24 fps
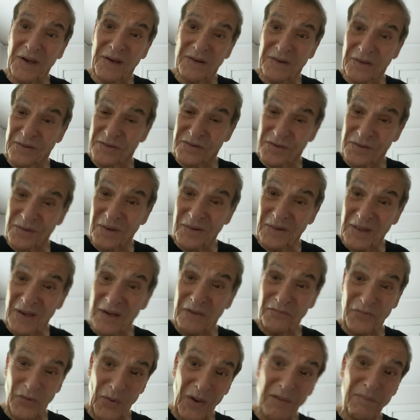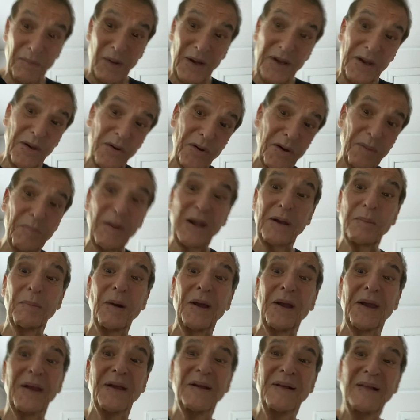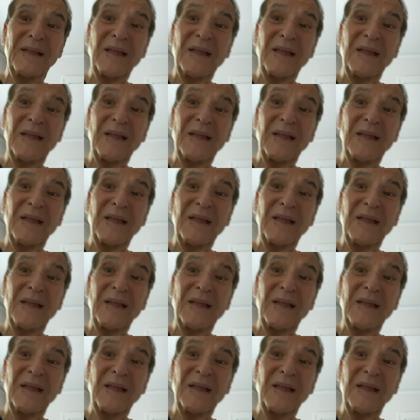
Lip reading: Didn't you know that? If you have money, you can make money.